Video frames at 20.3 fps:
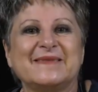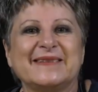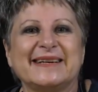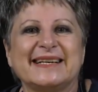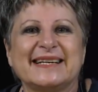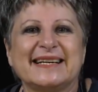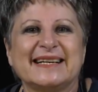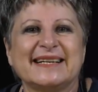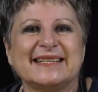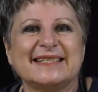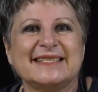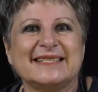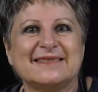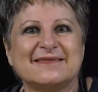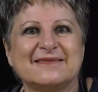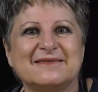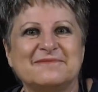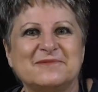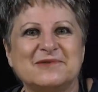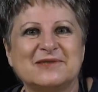quicken
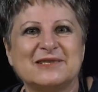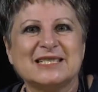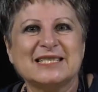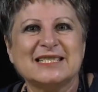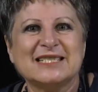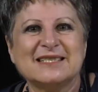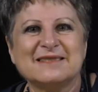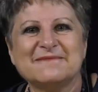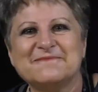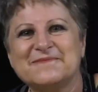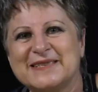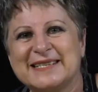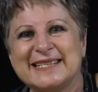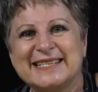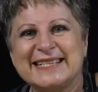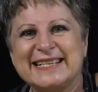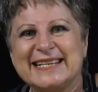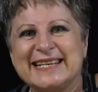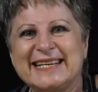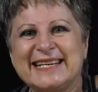your mortal
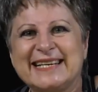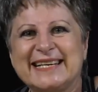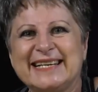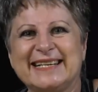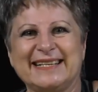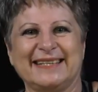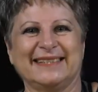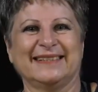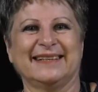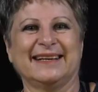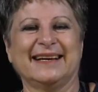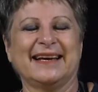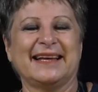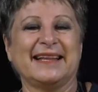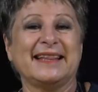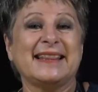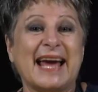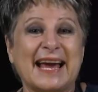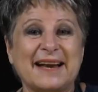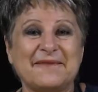body.
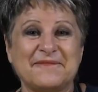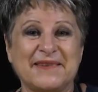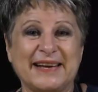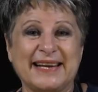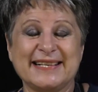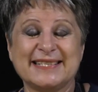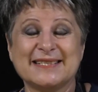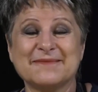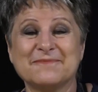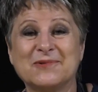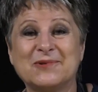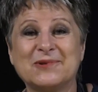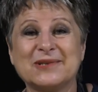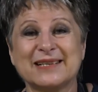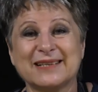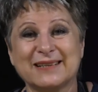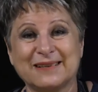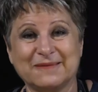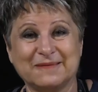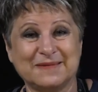That means
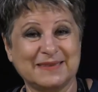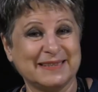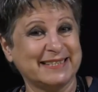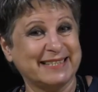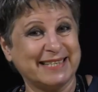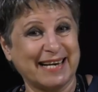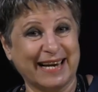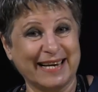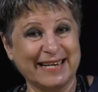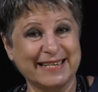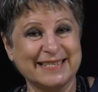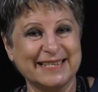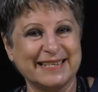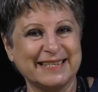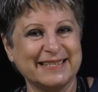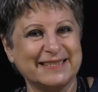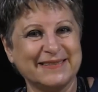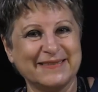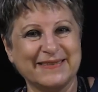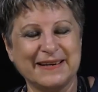mortal will change
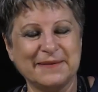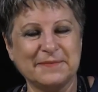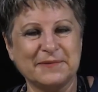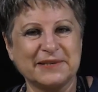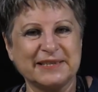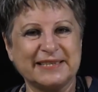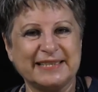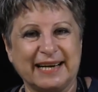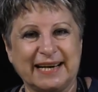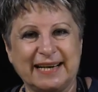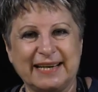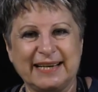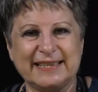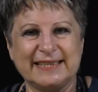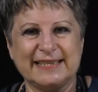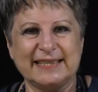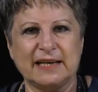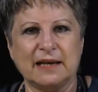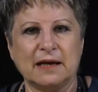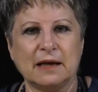into
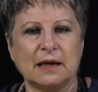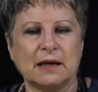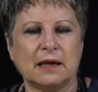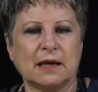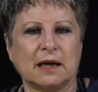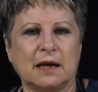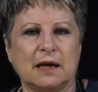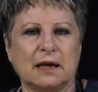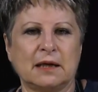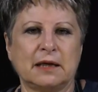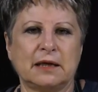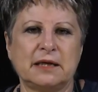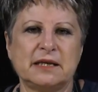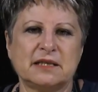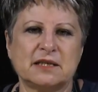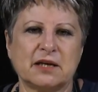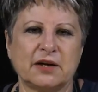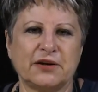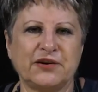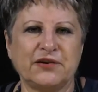immortality. Yeah,
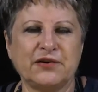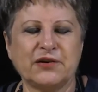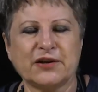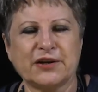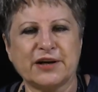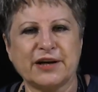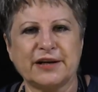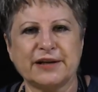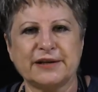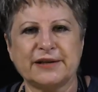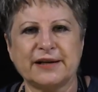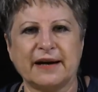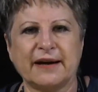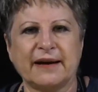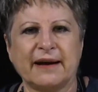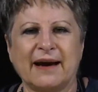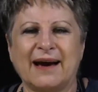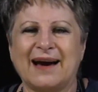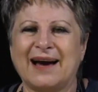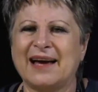Annalise, you're not going to
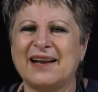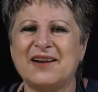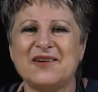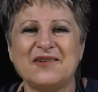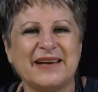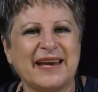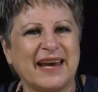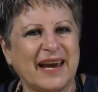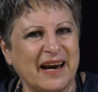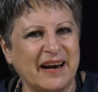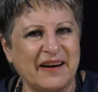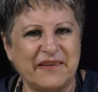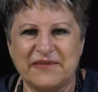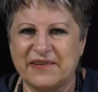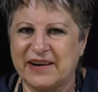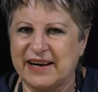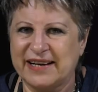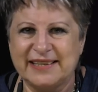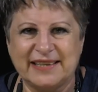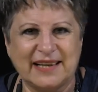die. I don't care
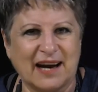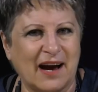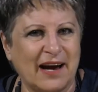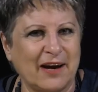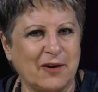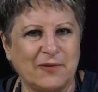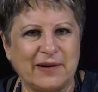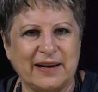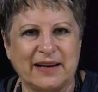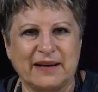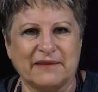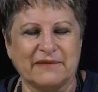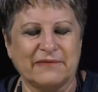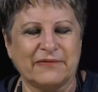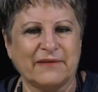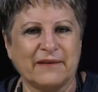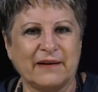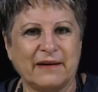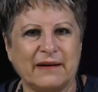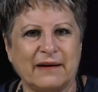if I die or
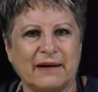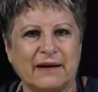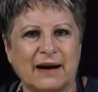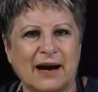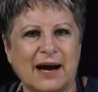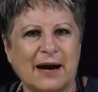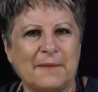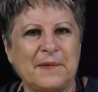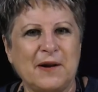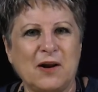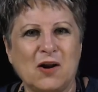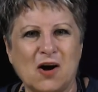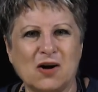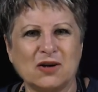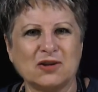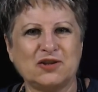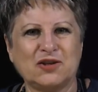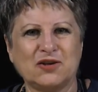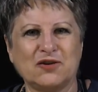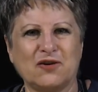live. I
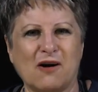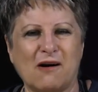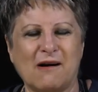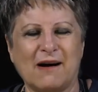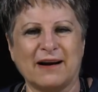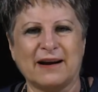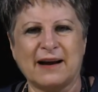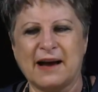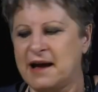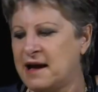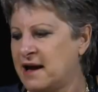belong to God.